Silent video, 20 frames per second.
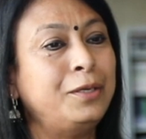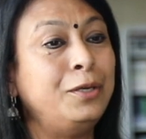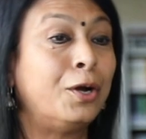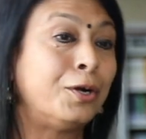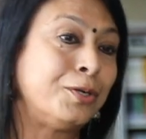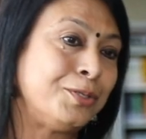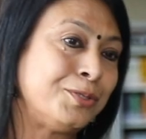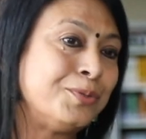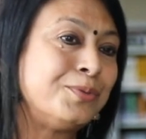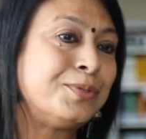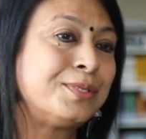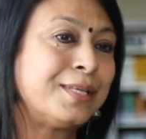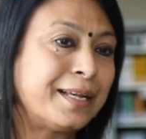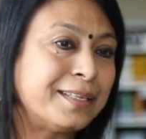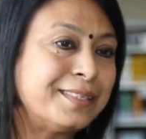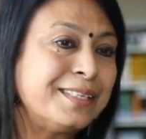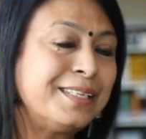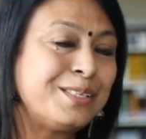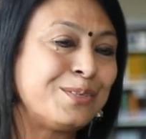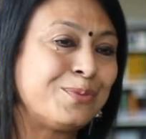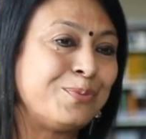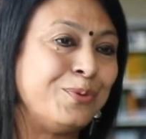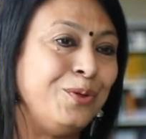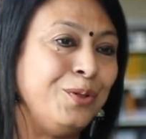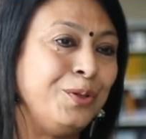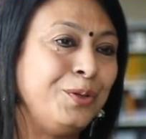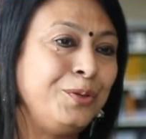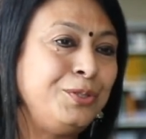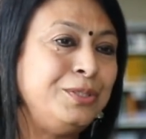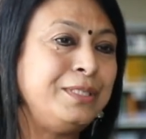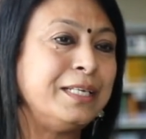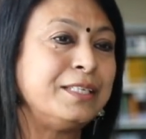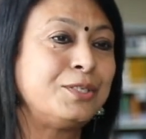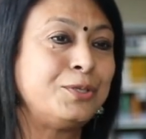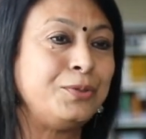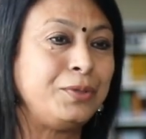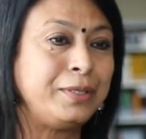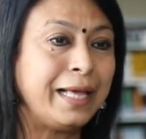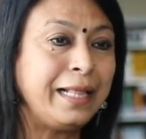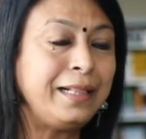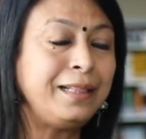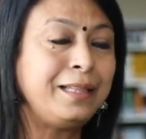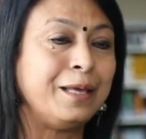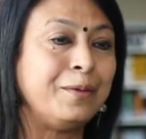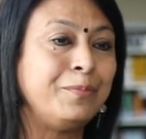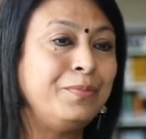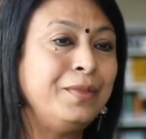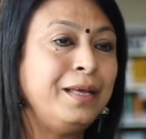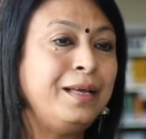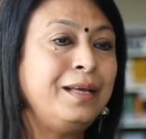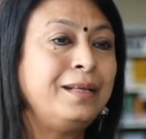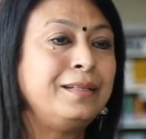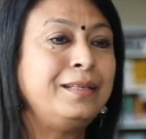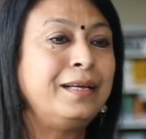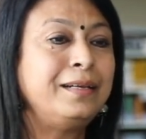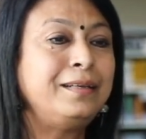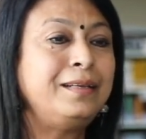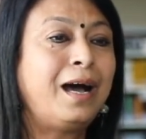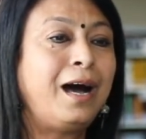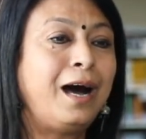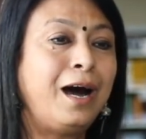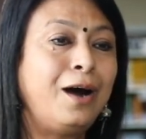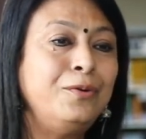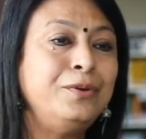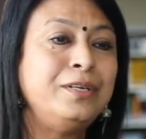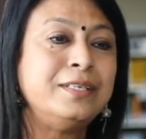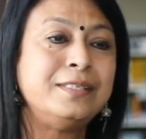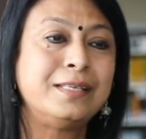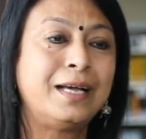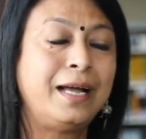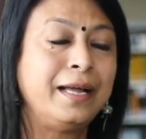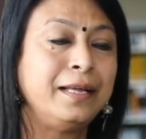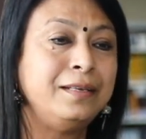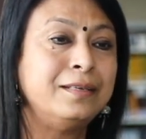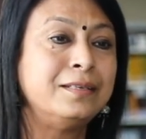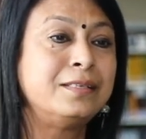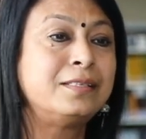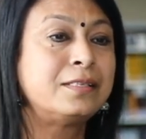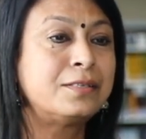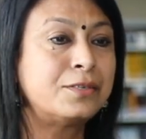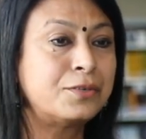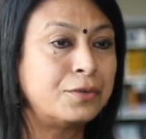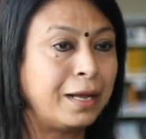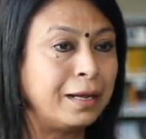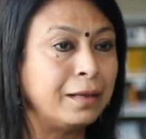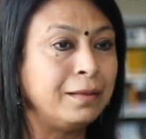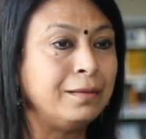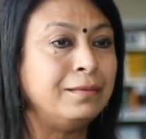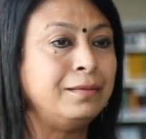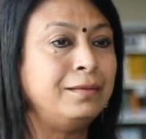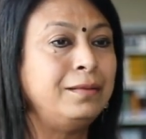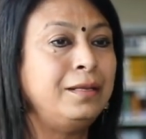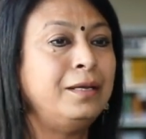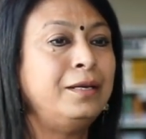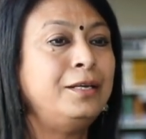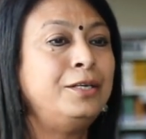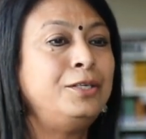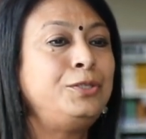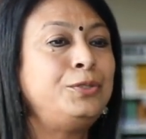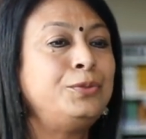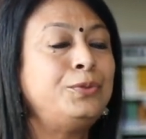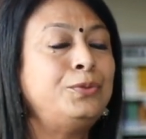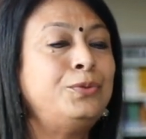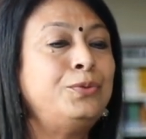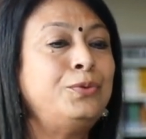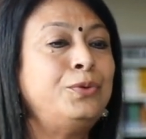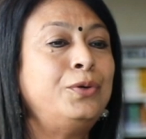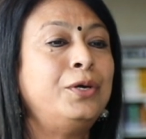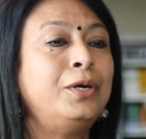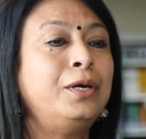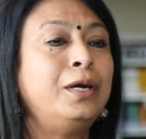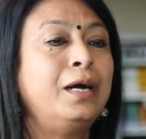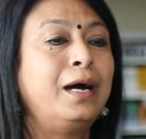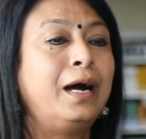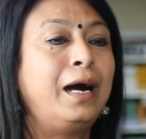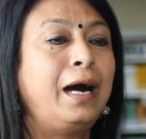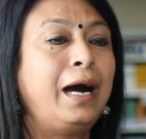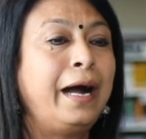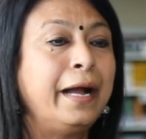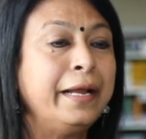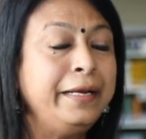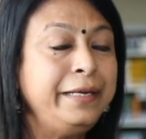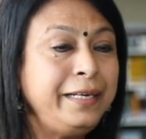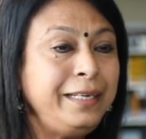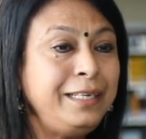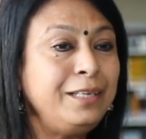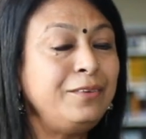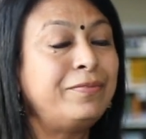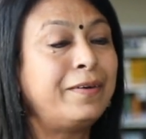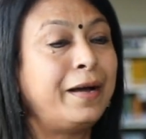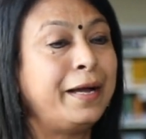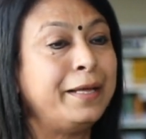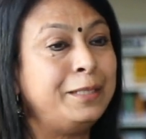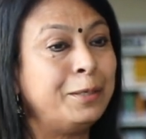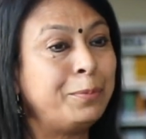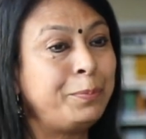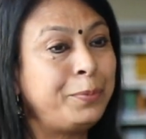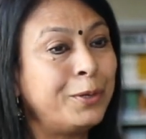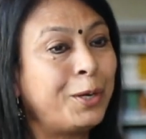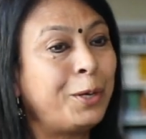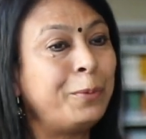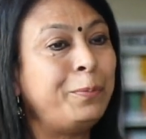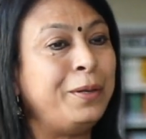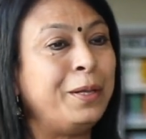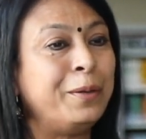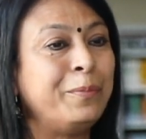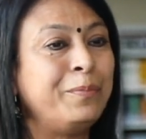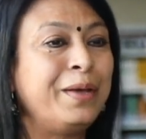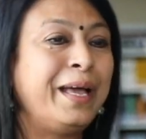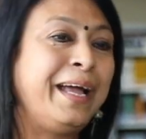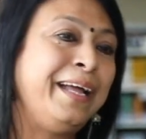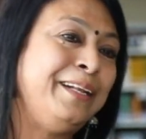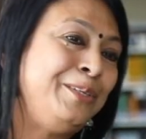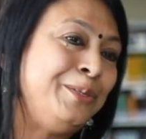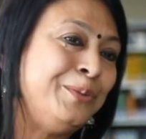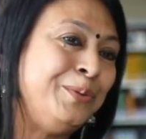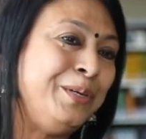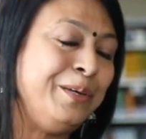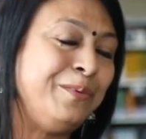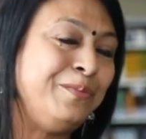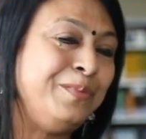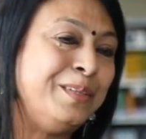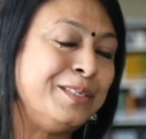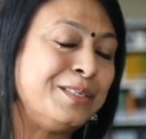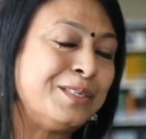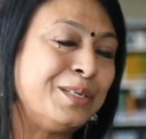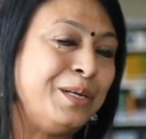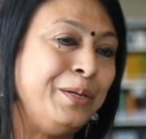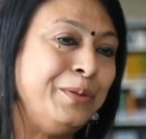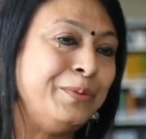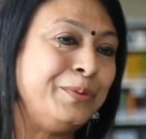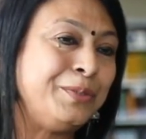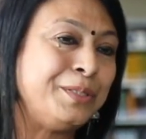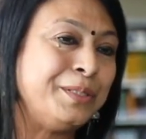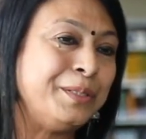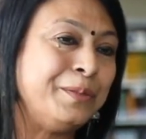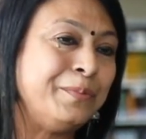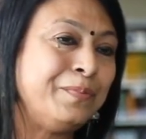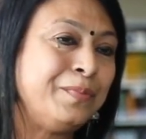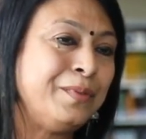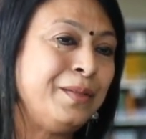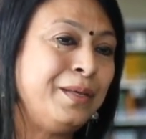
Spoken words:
not so successful, just to tell them that how designers struggle to identify the problem and to give the solution.